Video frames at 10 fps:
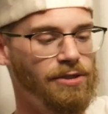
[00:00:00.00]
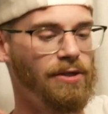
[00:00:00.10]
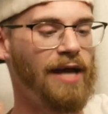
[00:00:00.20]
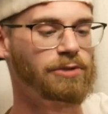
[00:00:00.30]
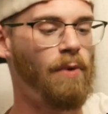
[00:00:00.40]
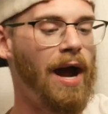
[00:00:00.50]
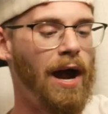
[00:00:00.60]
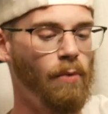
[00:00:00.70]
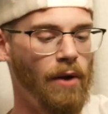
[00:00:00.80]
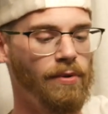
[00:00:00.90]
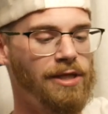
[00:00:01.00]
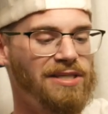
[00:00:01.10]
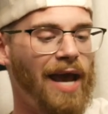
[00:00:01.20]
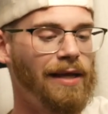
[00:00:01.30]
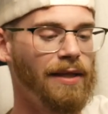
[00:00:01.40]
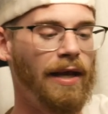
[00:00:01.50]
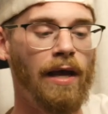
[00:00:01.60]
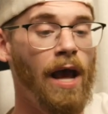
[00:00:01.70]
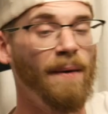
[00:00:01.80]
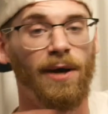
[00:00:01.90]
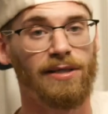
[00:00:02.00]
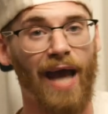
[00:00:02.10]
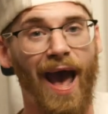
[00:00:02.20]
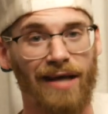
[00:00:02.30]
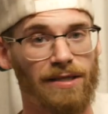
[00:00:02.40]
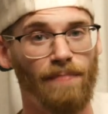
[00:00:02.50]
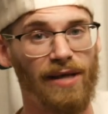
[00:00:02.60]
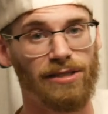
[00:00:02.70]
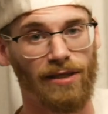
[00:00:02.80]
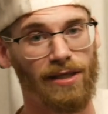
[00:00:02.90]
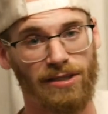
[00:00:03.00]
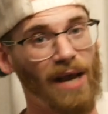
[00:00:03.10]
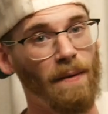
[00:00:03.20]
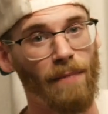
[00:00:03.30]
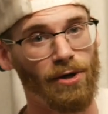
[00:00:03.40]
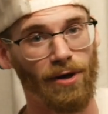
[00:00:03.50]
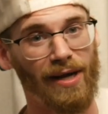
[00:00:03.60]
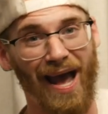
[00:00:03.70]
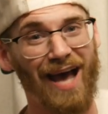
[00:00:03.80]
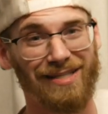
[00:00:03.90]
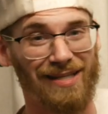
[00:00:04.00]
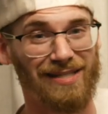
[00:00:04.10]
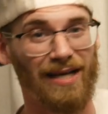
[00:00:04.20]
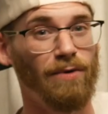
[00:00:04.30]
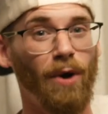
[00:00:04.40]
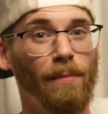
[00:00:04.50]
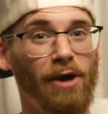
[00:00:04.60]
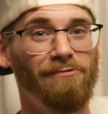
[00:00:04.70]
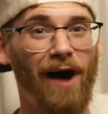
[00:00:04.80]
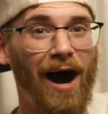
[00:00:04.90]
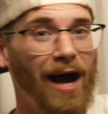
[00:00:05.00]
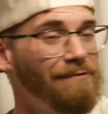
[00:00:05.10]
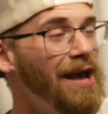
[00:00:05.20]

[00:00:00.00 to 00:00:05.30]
So that's why I went with the Cyclee, because it has basically the same emitter in it as the SIG Romeo 5.